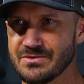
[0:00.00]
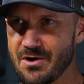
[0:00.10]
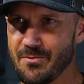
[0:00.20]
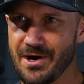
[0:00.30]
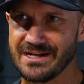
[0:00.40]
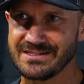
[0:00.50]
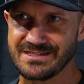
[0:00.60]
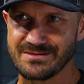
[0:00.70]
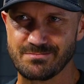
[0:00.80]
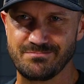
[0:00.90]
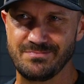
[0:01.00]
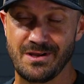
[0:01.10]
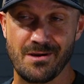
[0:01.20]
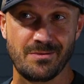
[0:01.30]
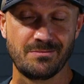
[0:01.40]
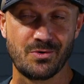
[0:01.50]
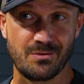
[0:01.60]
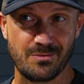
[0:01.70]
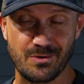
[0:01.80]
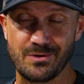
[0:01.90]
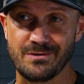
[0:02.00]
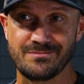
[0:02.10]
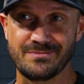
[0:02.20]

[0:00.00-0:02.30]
robots is becoming more and more